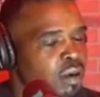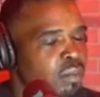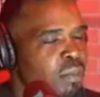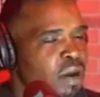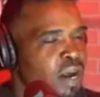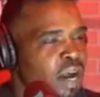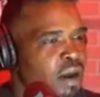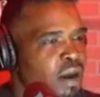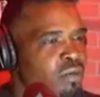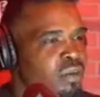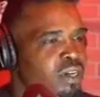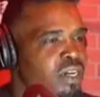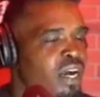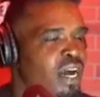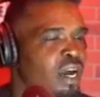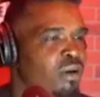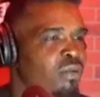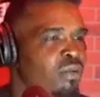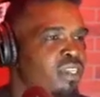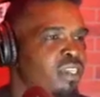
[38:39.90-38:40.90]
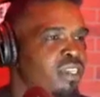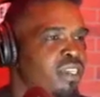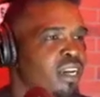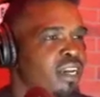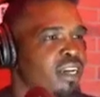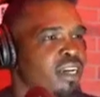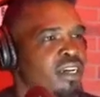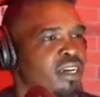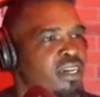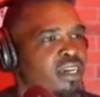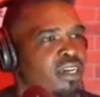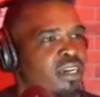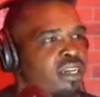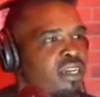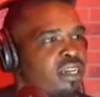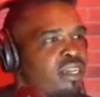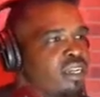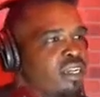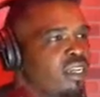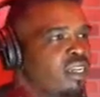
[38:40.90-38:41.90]
I would
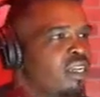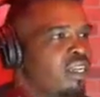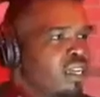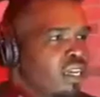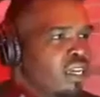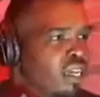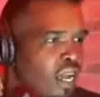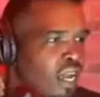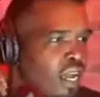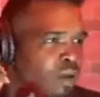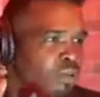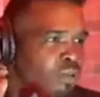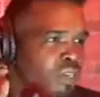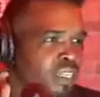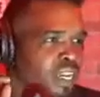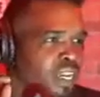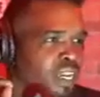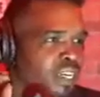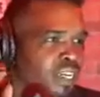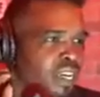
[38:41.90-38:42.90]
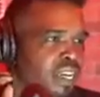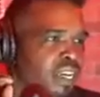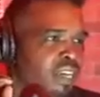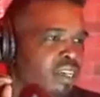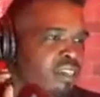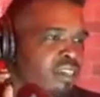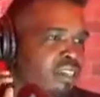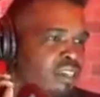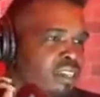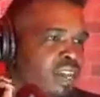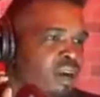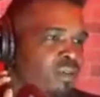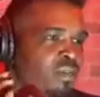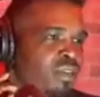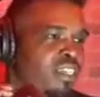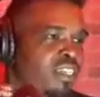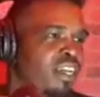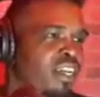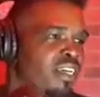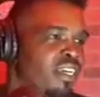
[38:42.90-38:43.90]
say yes. I would
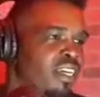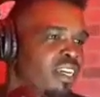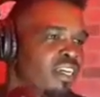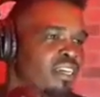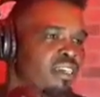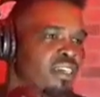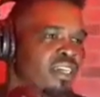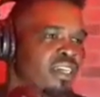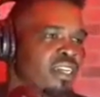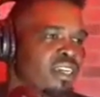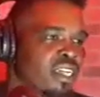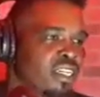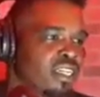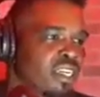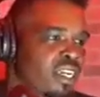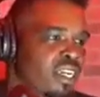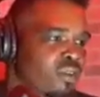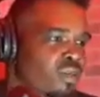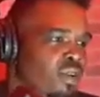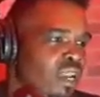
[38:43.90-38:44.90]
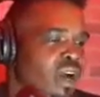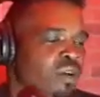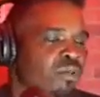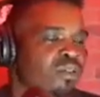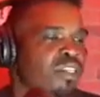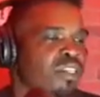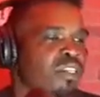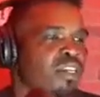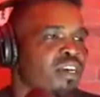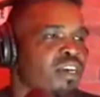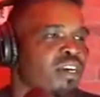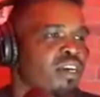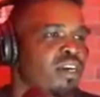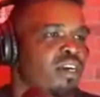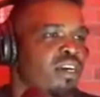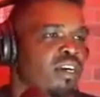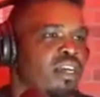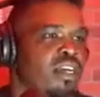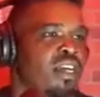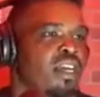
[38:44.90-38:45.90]
say yes. Initially, when I was
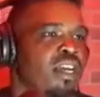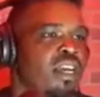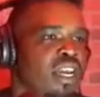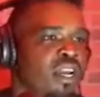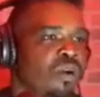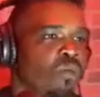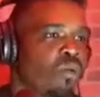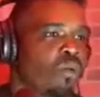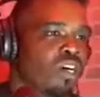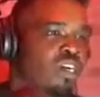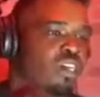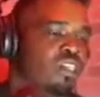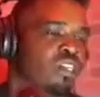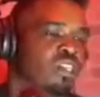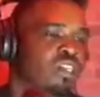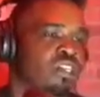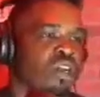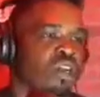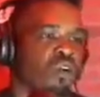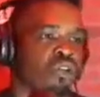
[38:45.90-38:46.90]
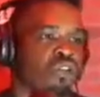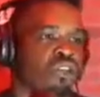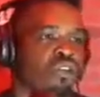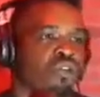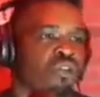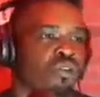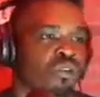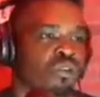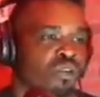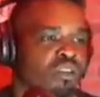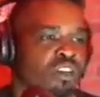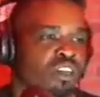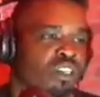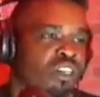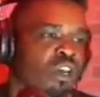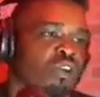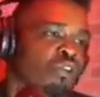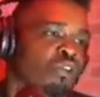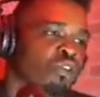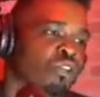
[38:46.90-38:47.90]
young, it was a social
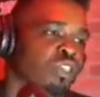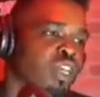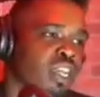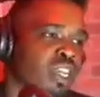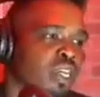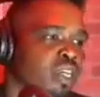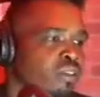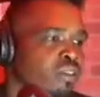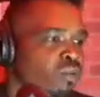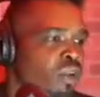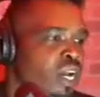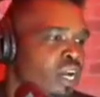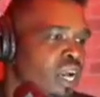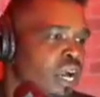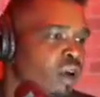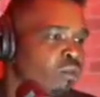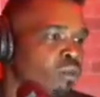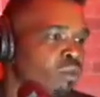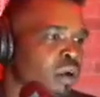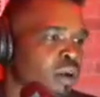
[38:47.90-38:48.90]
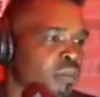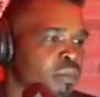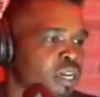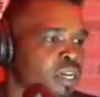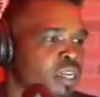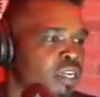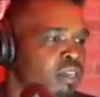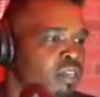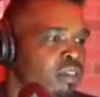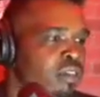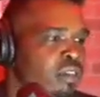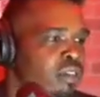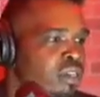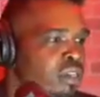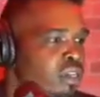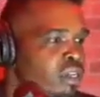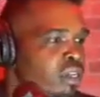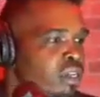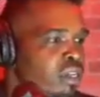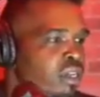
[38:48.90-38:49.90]
thing when I got with my buddies.
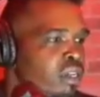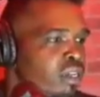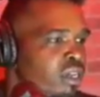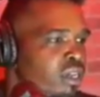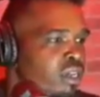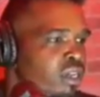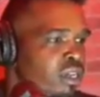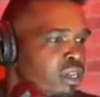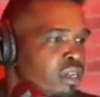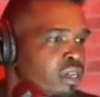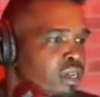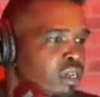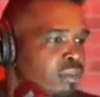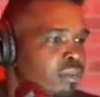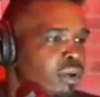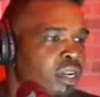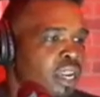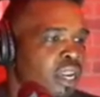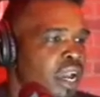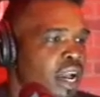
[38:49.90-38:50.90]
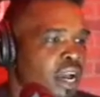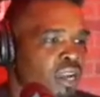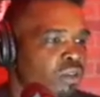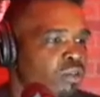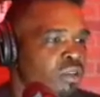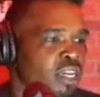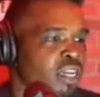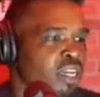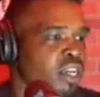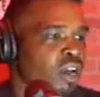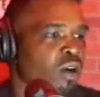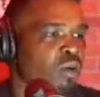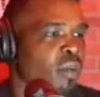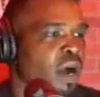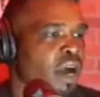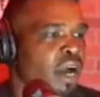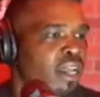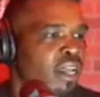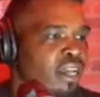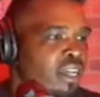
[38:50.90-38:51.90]
But now I don't need
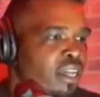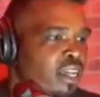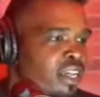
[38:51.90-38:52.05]
nobody.